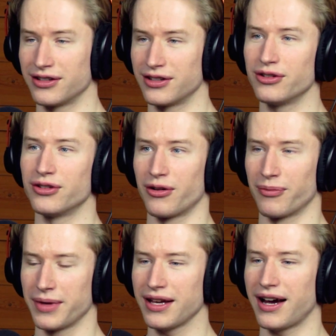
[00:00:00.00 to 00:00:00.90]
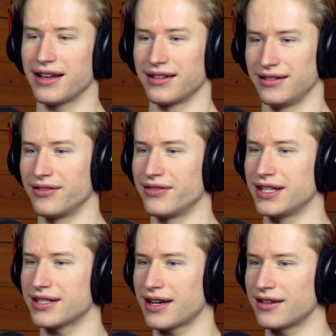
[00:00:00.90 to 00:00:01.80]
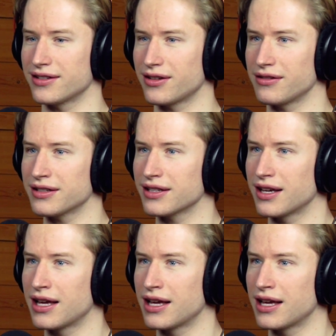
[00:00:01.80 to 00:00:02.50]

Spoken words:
You know me, I love these kind of songs.